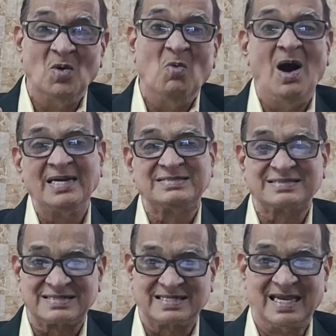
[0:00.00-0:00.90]
what
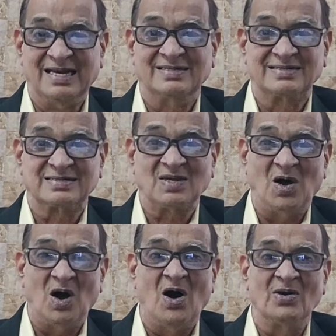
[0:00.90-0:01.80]
skills
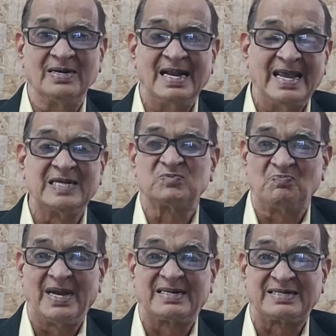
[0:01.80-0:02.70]
are
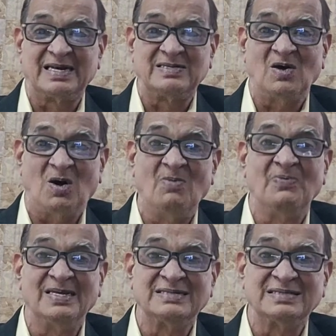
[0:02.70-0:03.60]
expected of
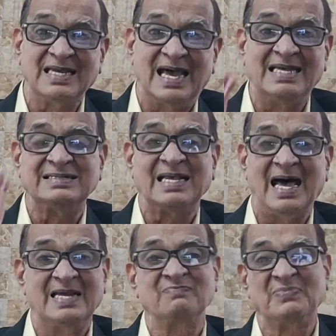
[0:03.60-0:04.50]
us as
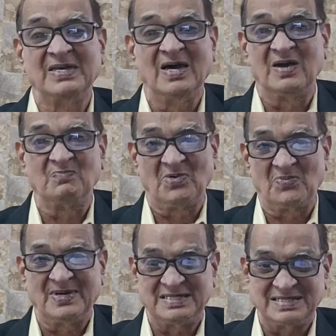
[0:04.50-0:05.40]
IPR
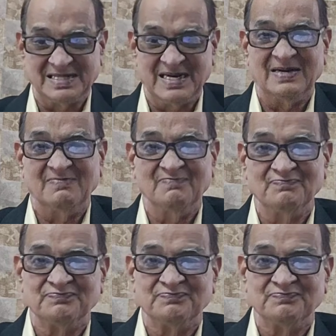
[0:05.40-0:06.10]
professionals.